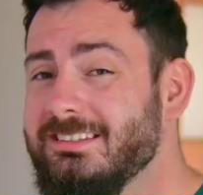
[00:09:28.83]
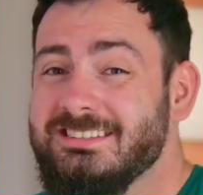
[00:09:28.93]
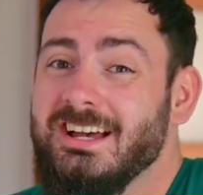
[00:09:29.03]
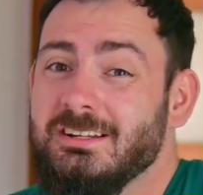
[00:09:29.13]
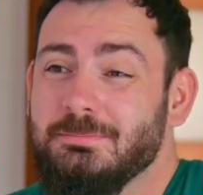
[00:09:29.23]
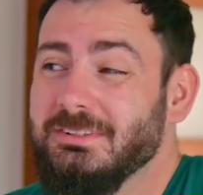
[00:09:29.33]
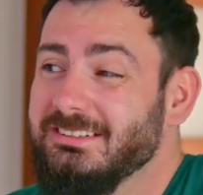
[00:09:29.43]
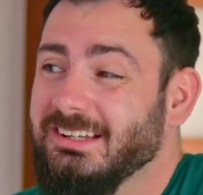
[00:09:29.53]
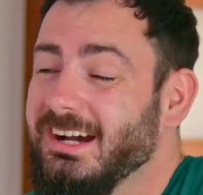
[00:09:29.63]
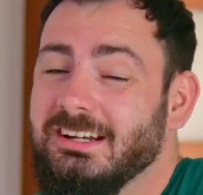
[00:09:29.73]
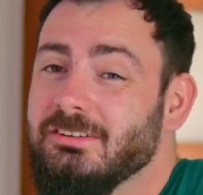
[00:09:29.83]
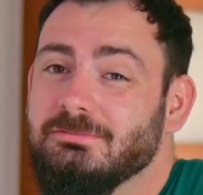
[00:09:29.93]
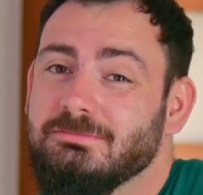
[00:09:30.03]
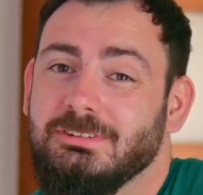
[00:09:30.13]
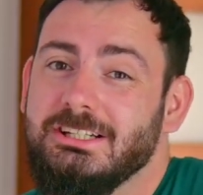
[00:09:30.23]
It's sad, but I
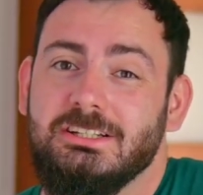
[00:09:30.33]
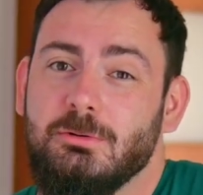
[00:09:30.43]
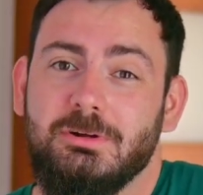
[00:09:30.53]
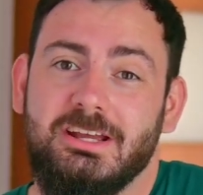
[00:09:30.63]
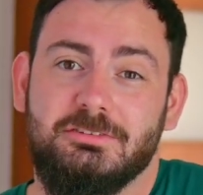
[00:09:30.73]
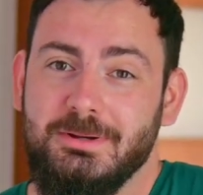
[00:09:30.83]
don't really know what I